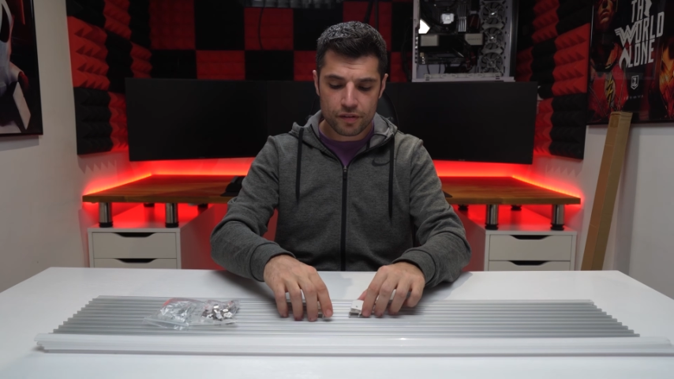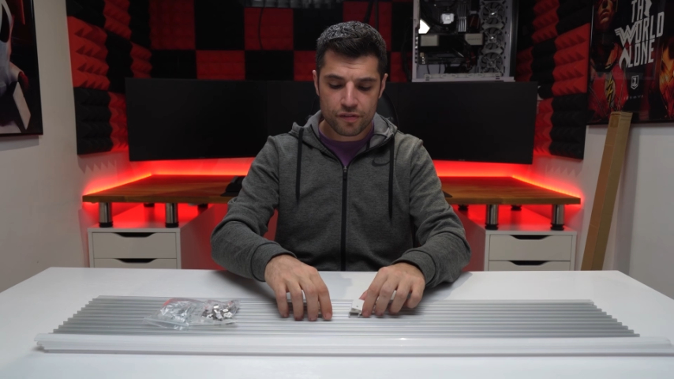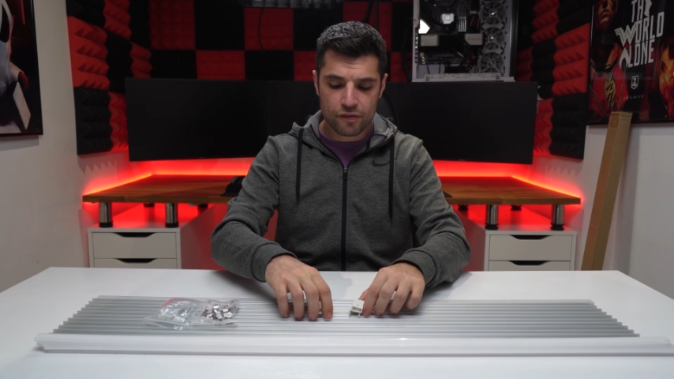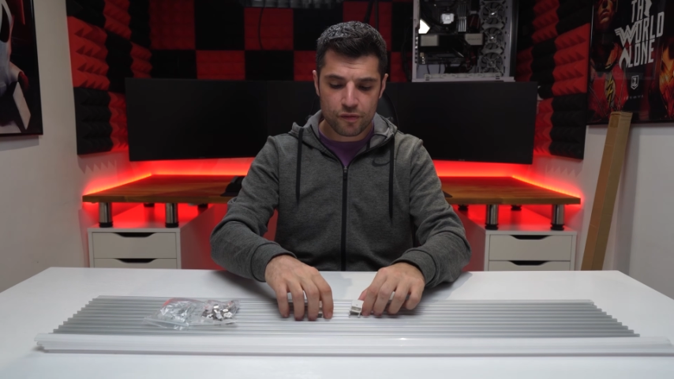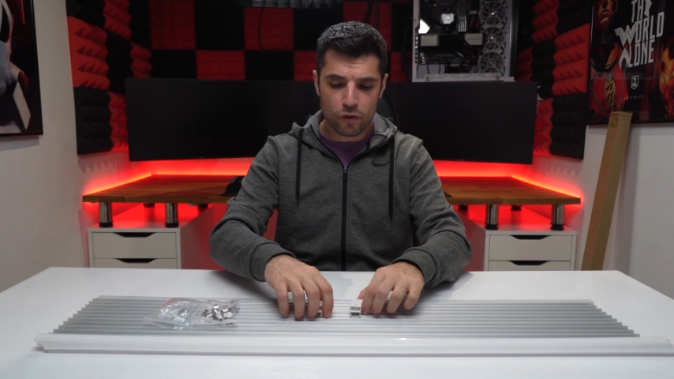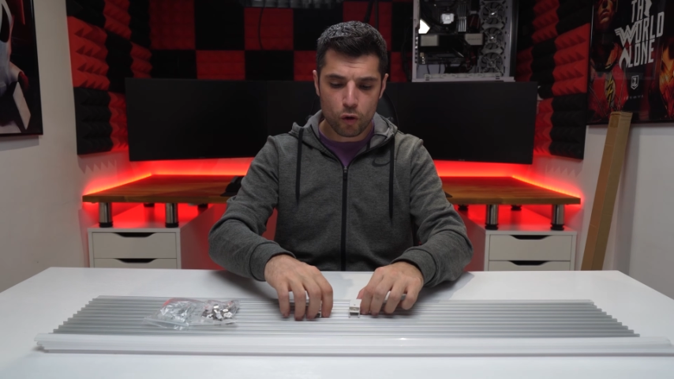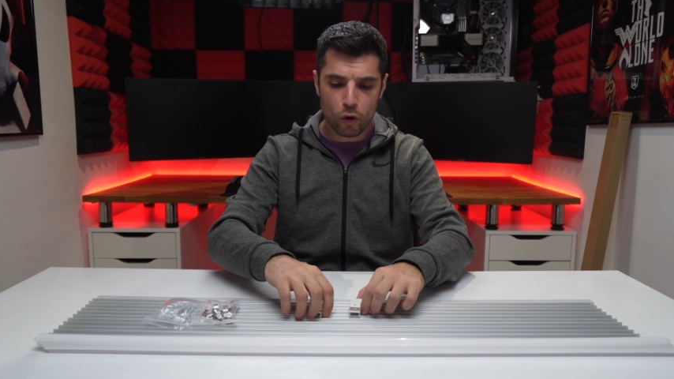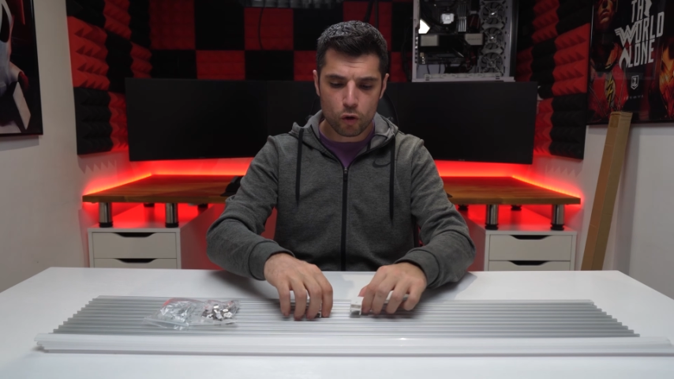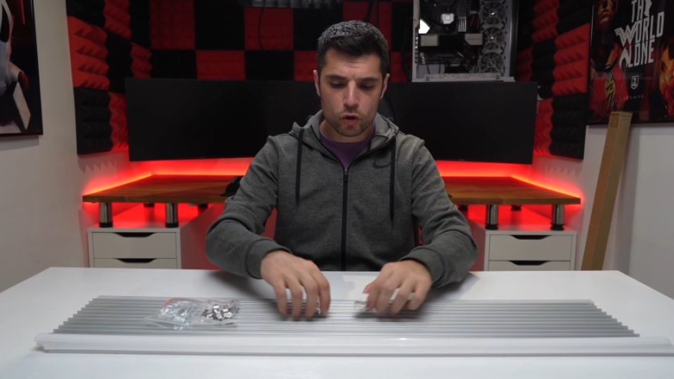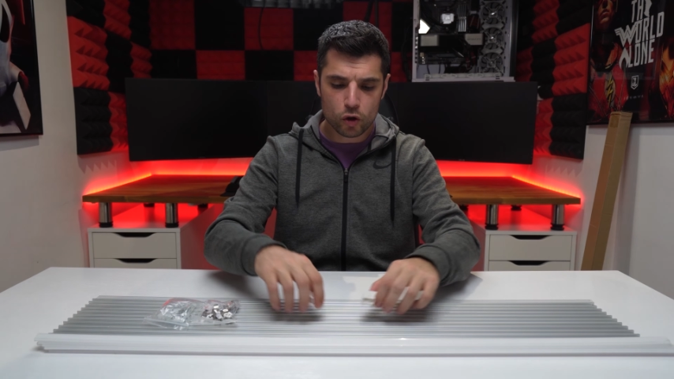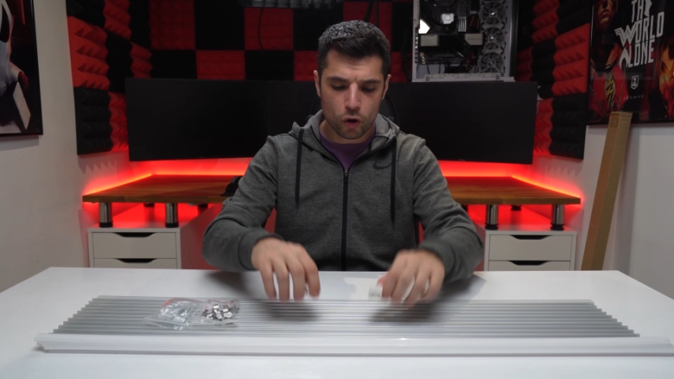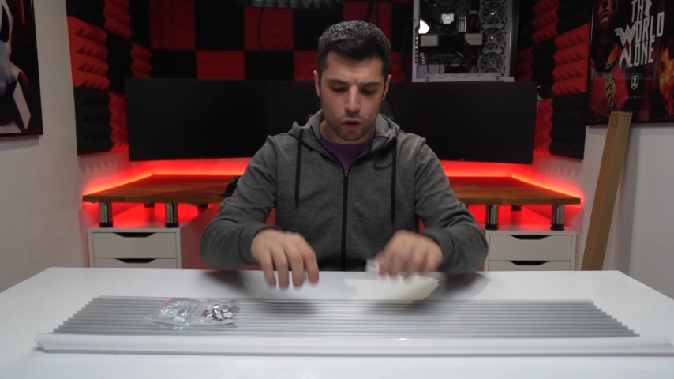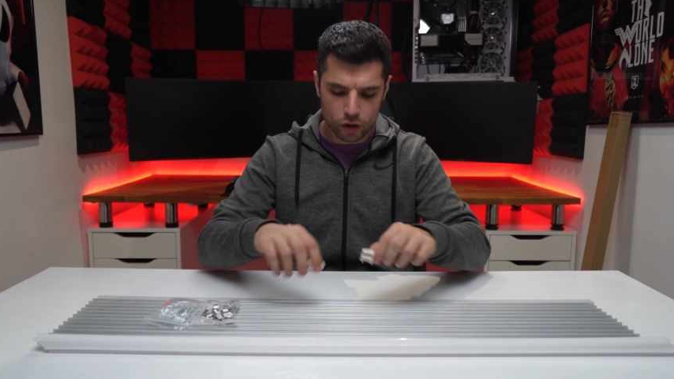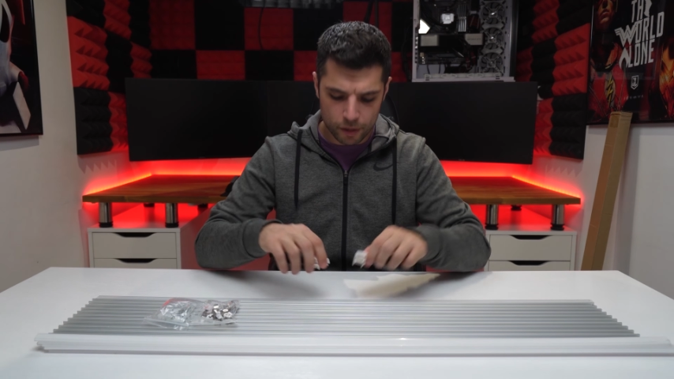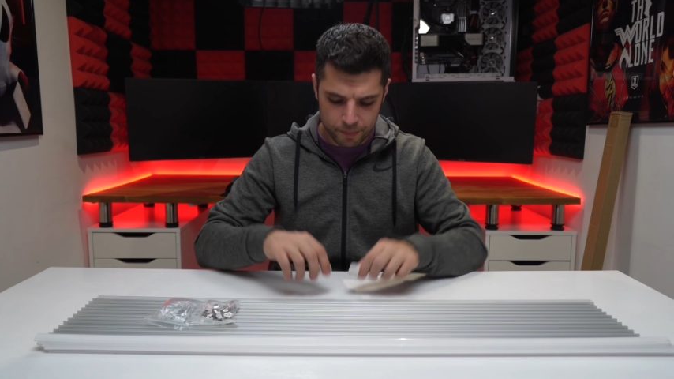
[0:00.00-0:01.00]
4
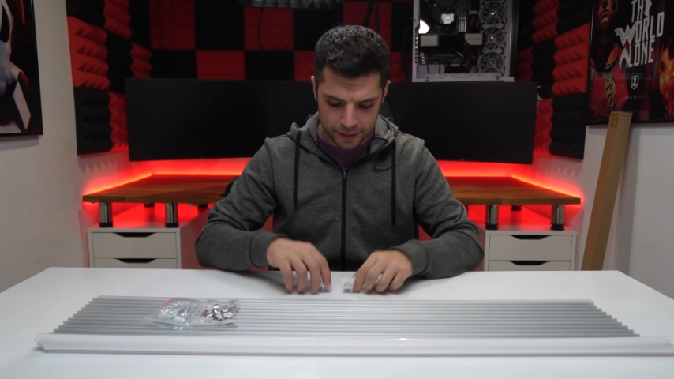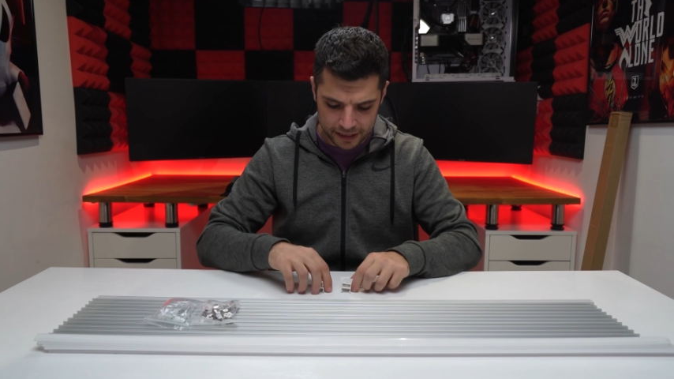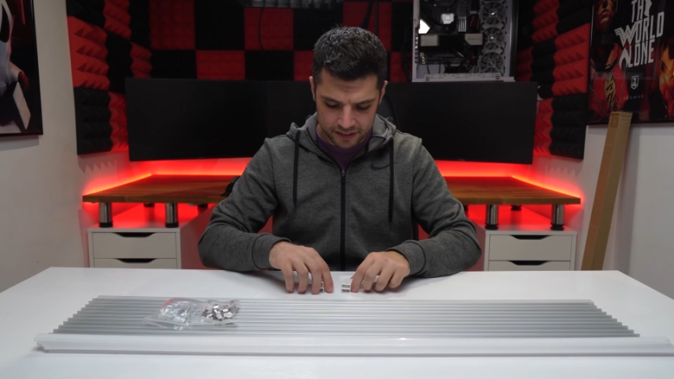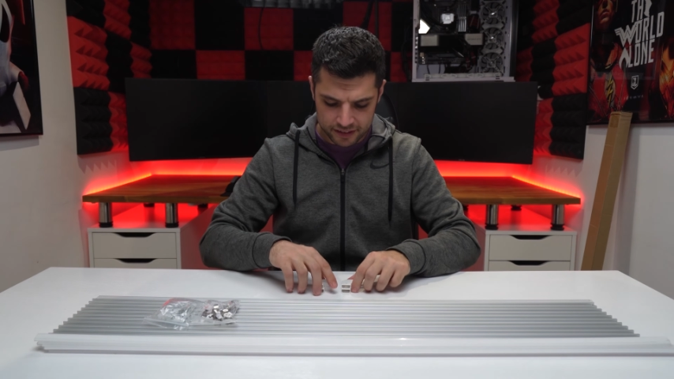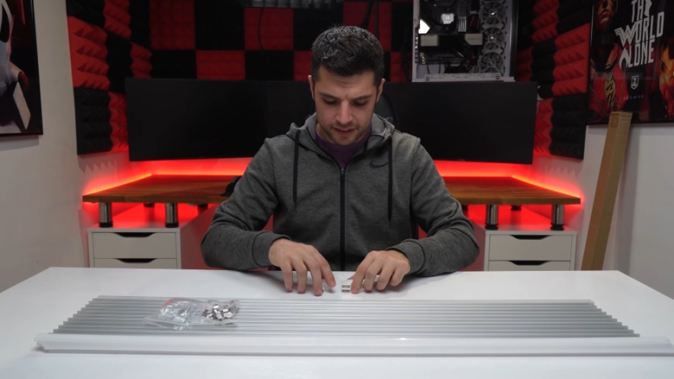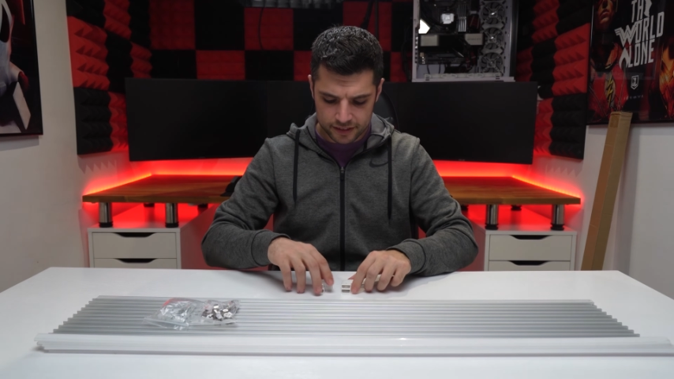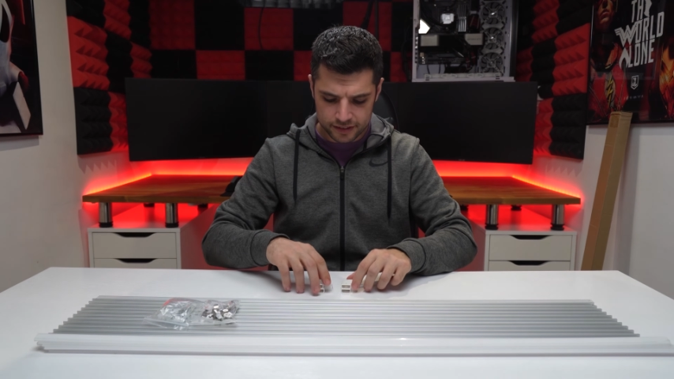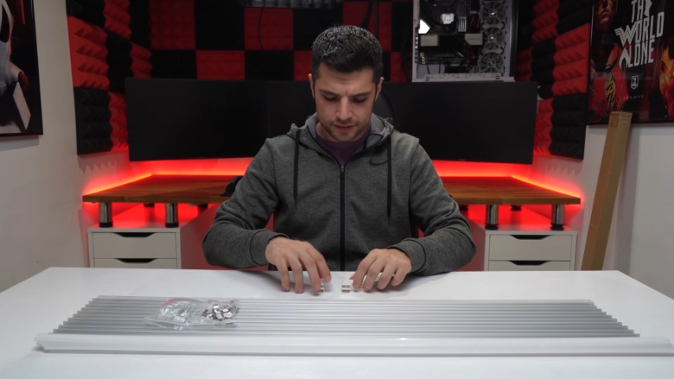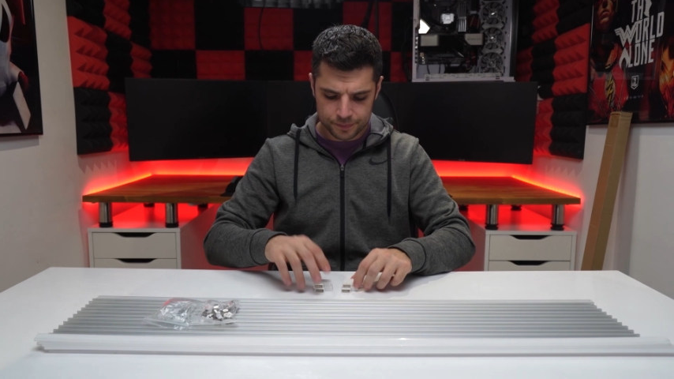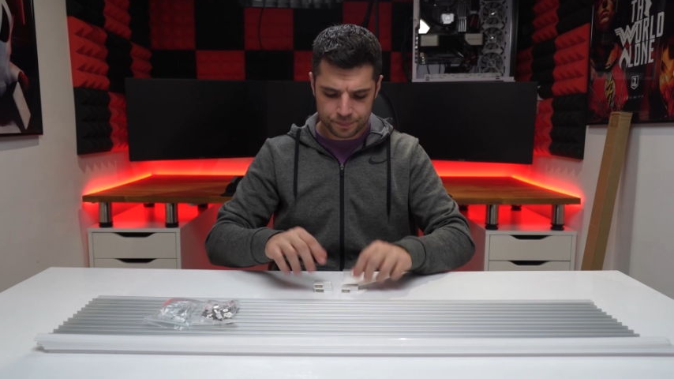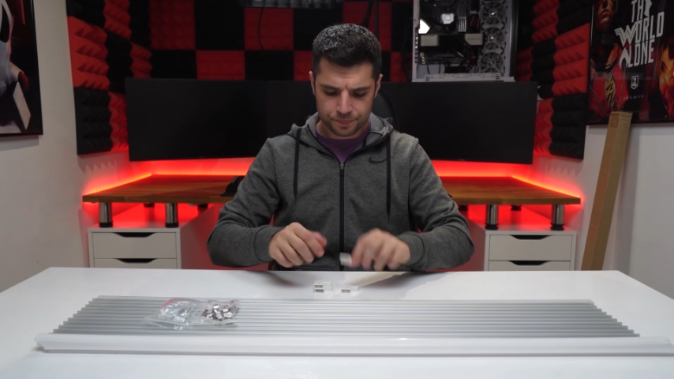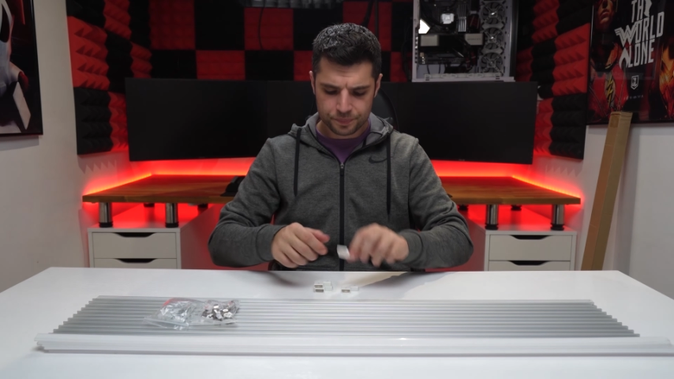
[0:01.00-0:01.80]
corner pieces,